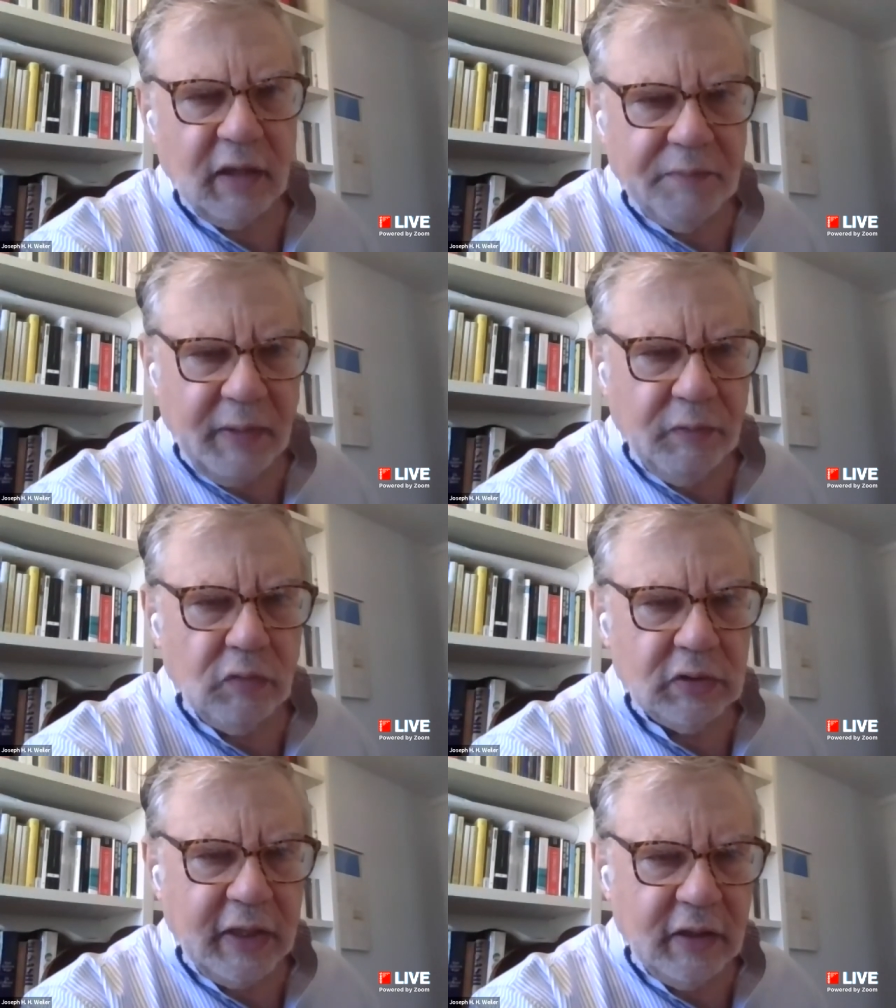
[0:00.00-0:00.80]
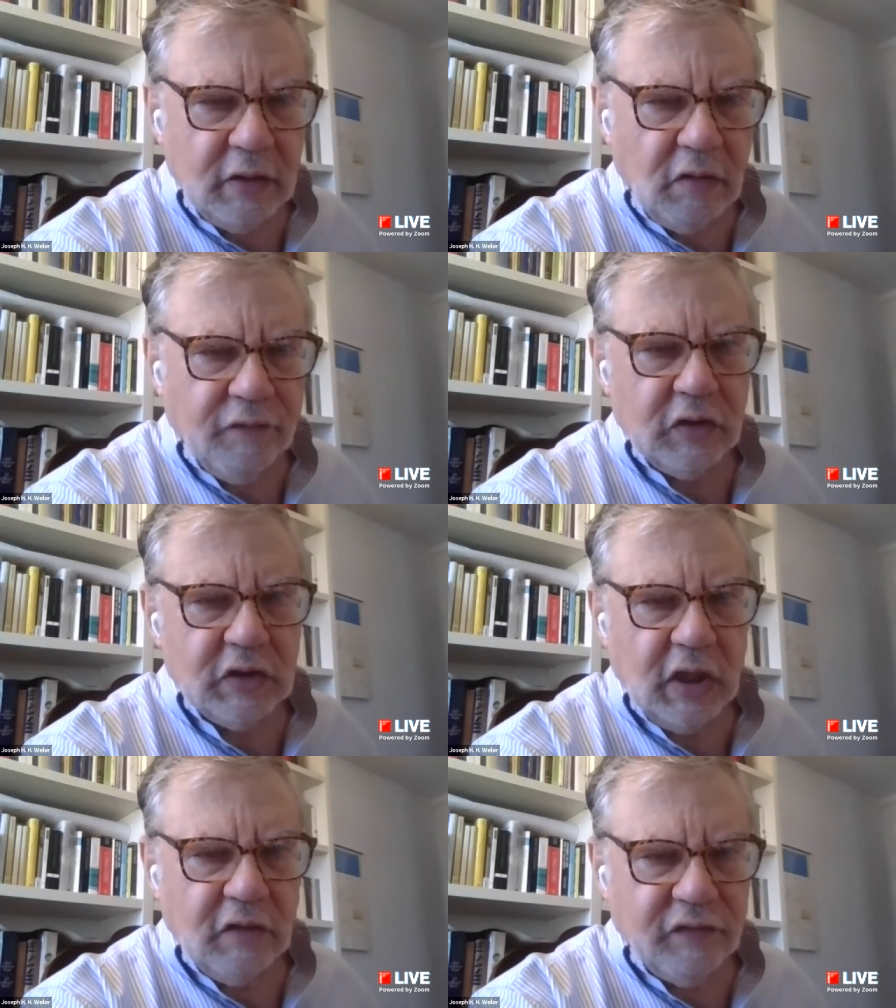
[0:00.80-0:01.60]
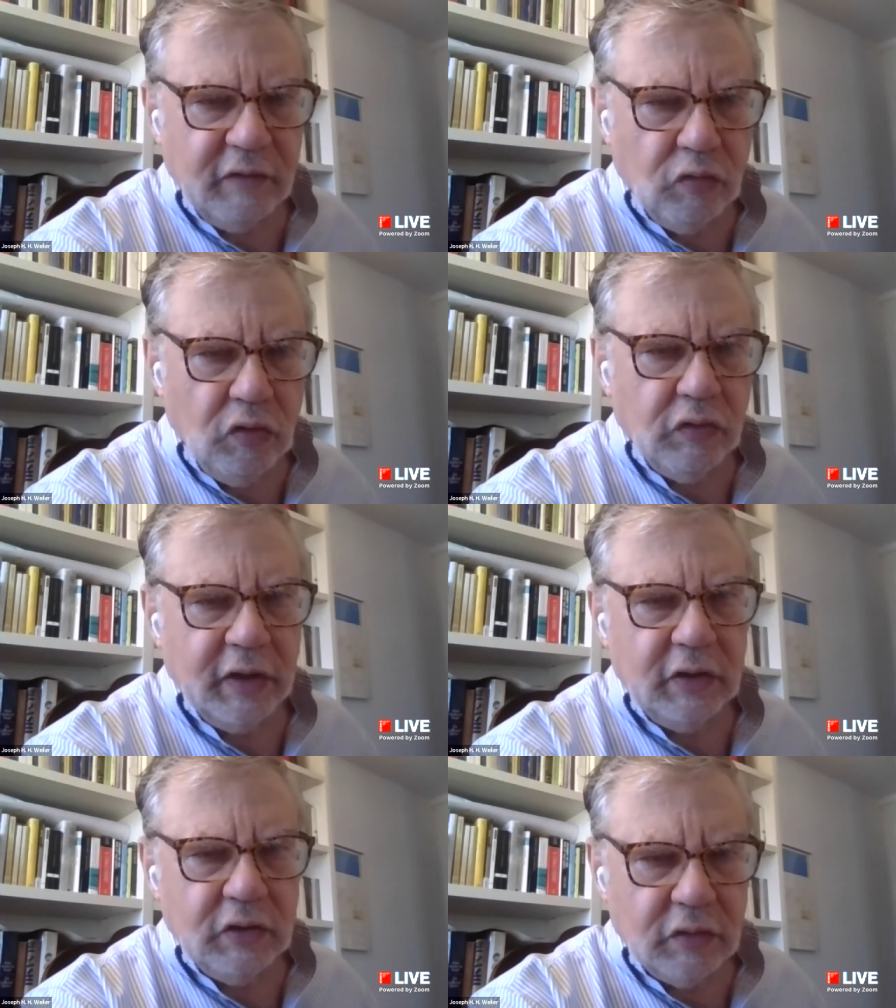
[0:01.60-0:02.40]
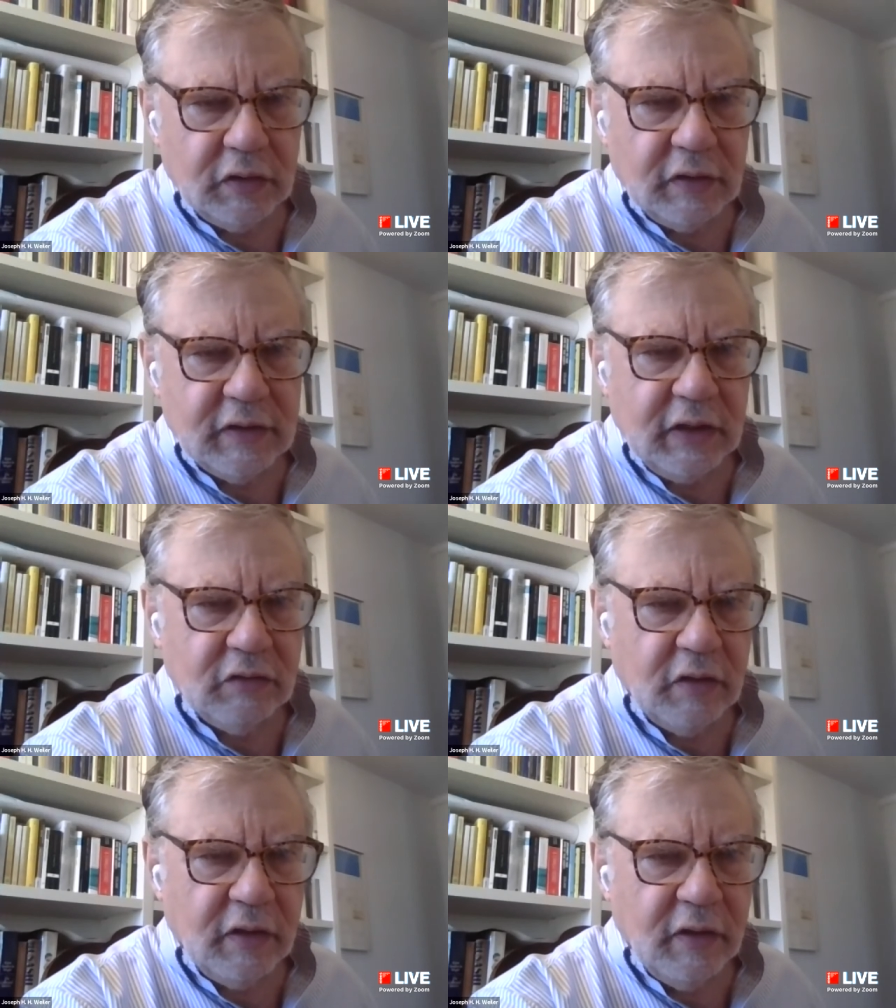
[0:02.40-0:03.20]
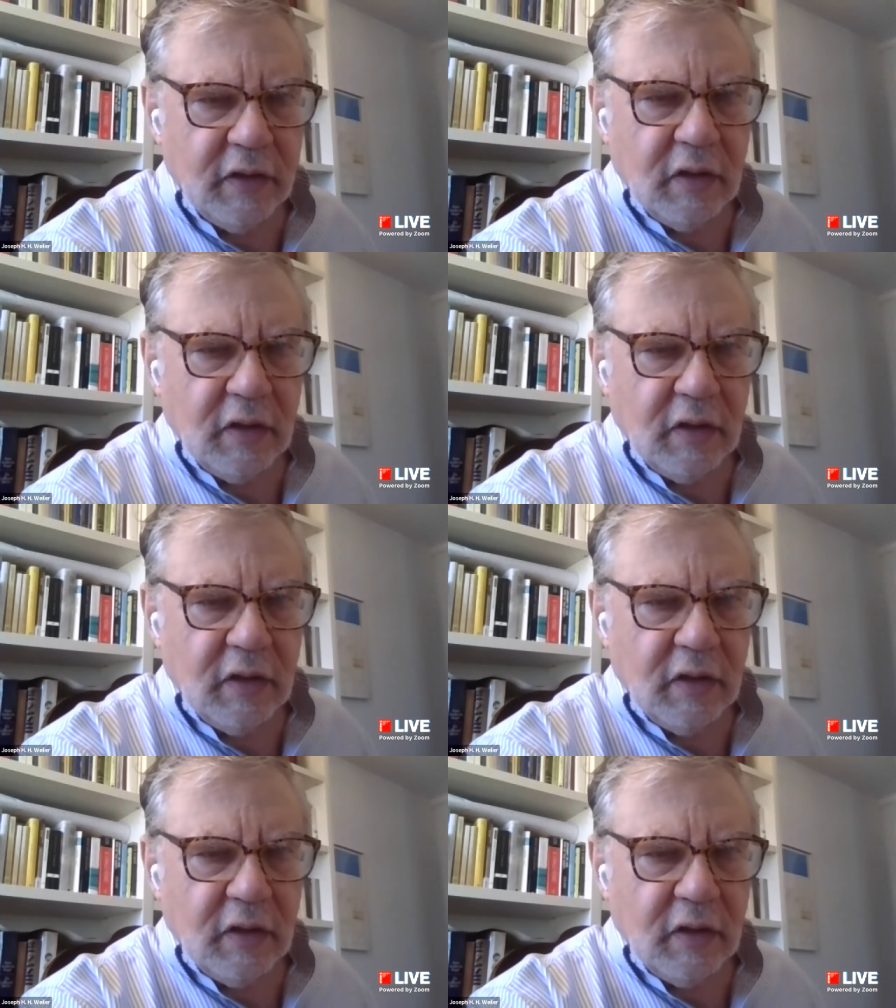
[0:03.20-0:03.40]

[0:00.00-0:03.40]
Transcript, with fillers: and people will take it off the shelf and will look into it, etc.